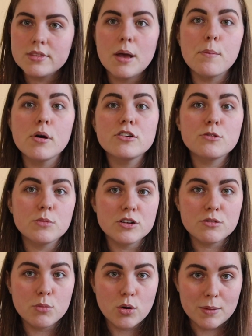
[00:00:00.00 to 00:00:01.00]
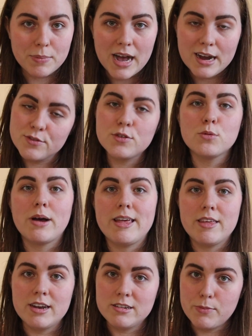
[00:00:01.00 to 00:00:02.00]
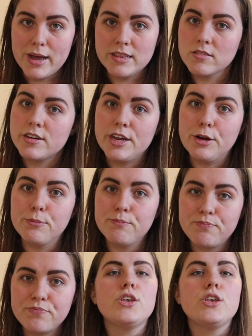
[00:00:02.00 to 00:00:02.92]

a much, much more impactful way that it depends on you.